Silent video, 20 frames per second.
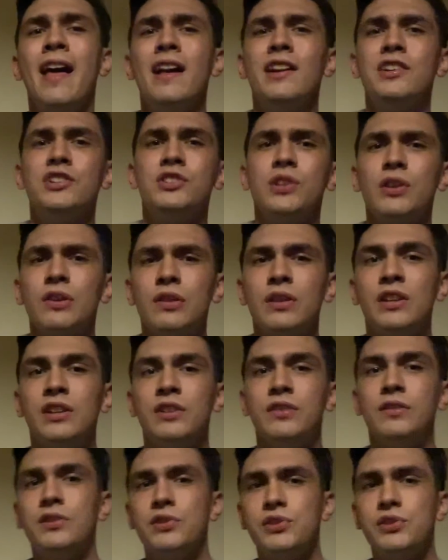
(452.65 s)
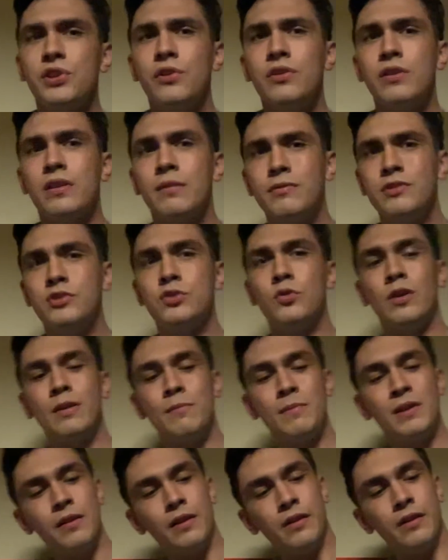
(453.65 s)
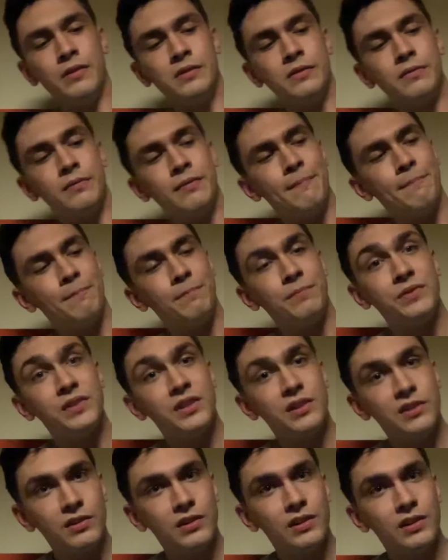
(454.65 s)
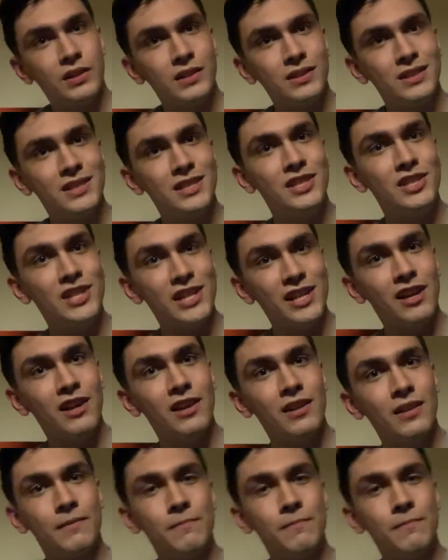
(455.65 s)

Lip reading: share the enjoyment of Gina